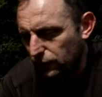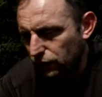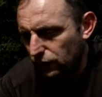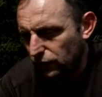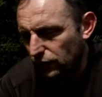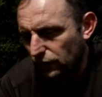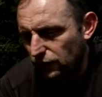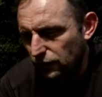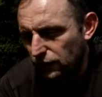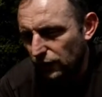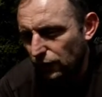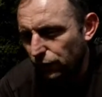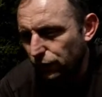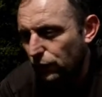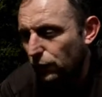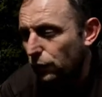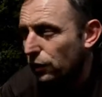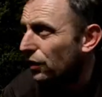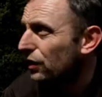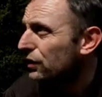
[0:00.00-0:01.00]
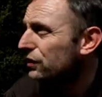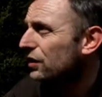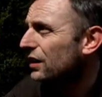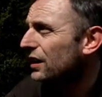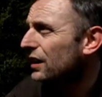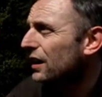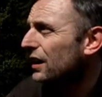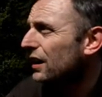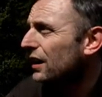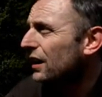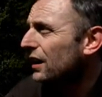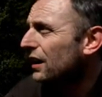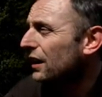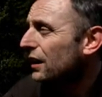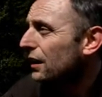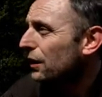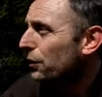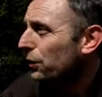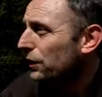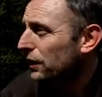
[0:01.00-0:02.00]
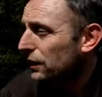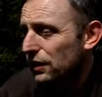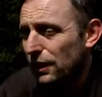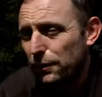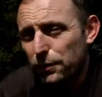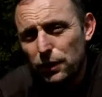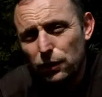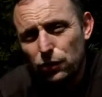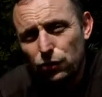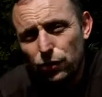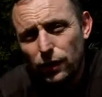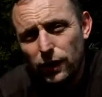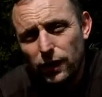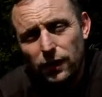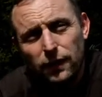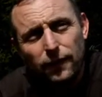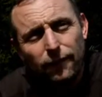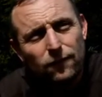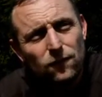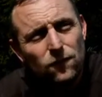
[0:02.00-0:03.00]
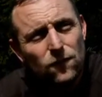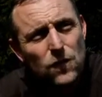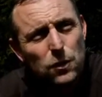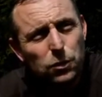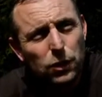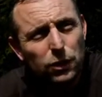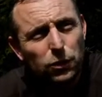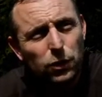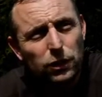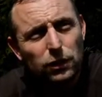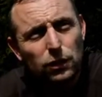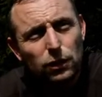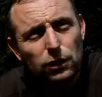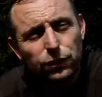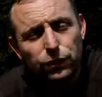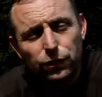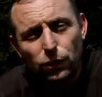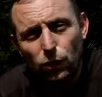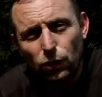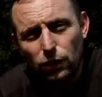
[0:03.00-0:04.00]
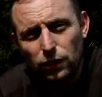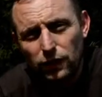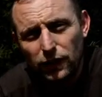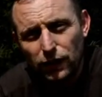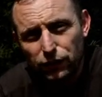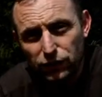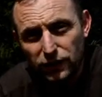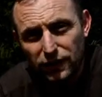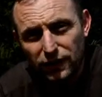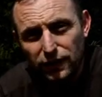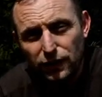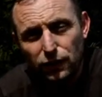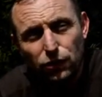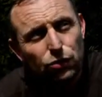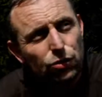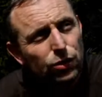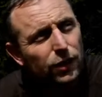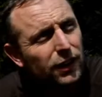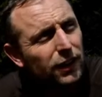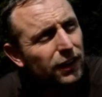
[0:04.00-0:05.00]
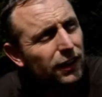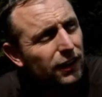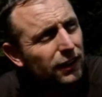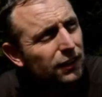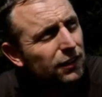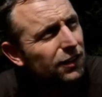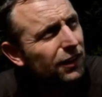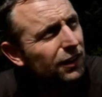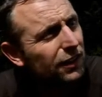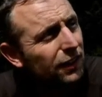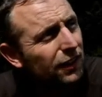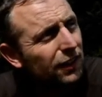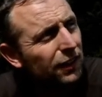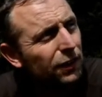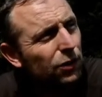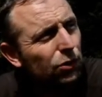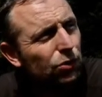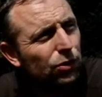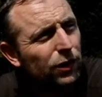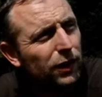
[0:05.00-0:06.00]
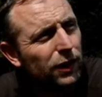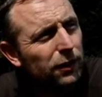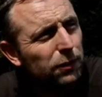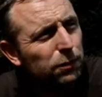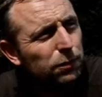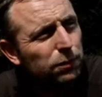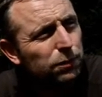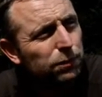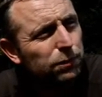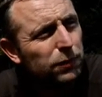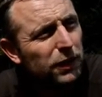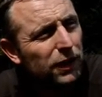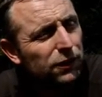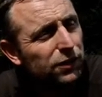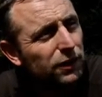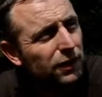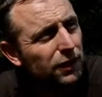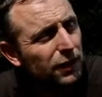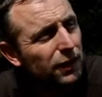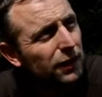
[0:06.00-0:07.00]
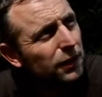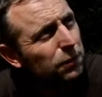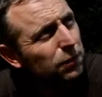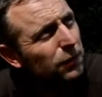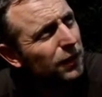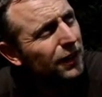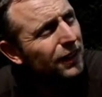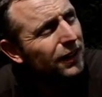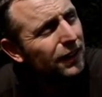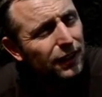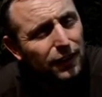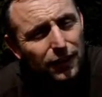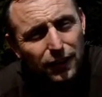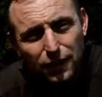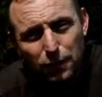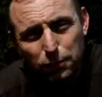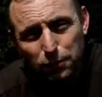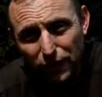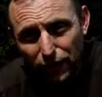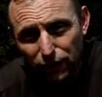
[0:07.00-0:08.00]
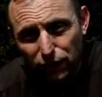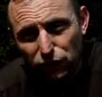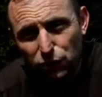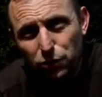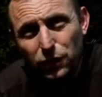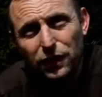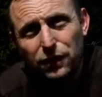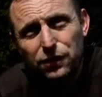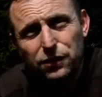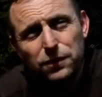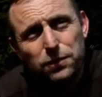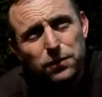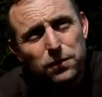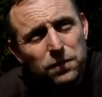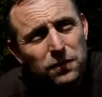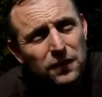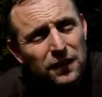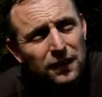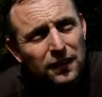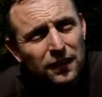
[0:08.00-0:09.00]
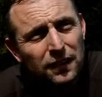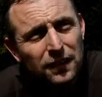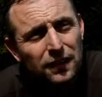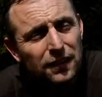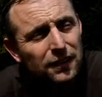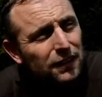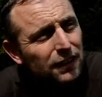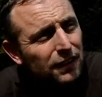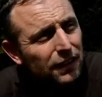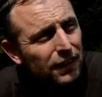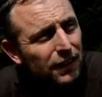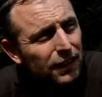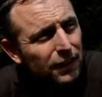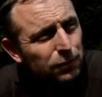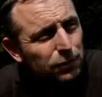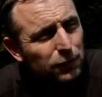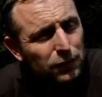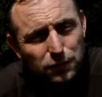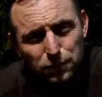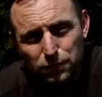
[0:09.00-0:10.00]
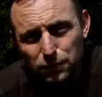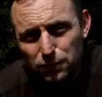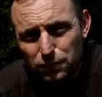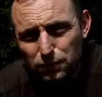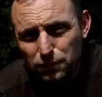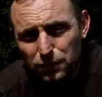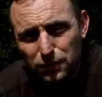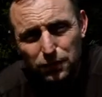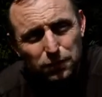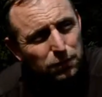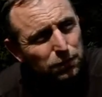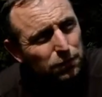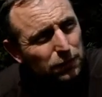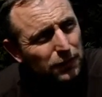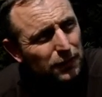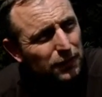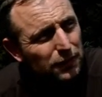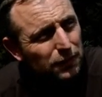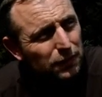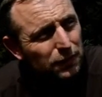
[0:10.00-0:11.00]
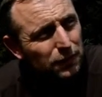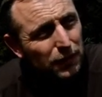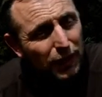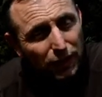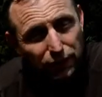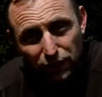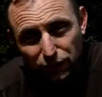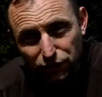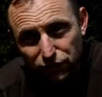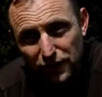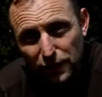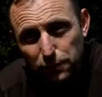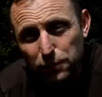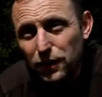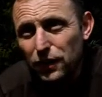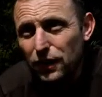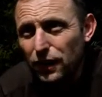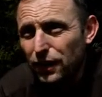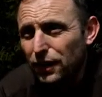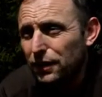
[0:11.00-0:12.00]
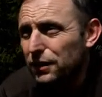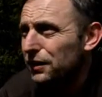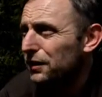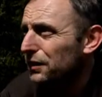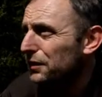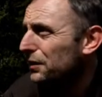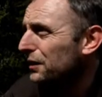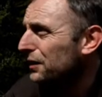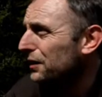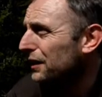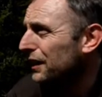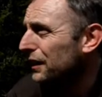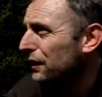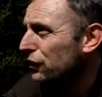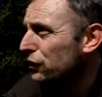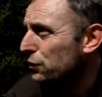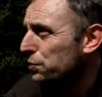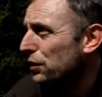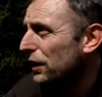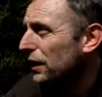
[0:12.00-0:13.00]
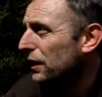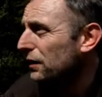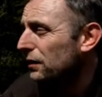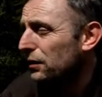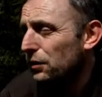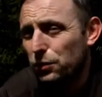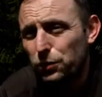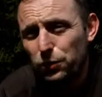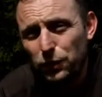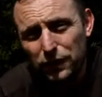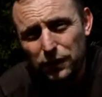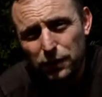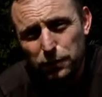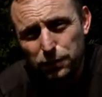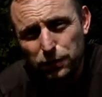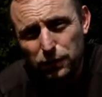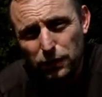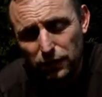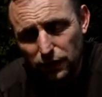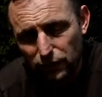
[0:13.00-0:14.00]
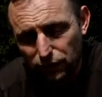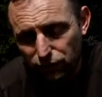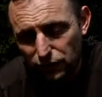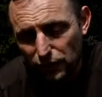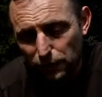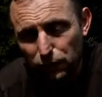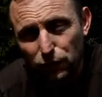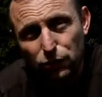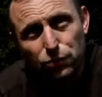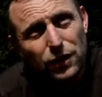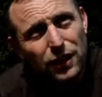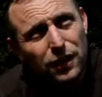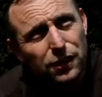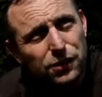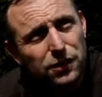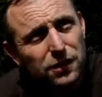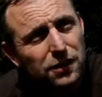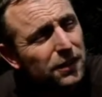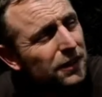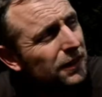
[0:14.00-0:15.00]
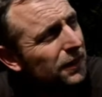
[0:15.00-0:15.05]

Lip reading: so you can take a few notes. When you're topping a tree, what you want to look for is a clean tree. You can tell a clean tree basically by the twigs. At this time of year in the spring when the sap is rising.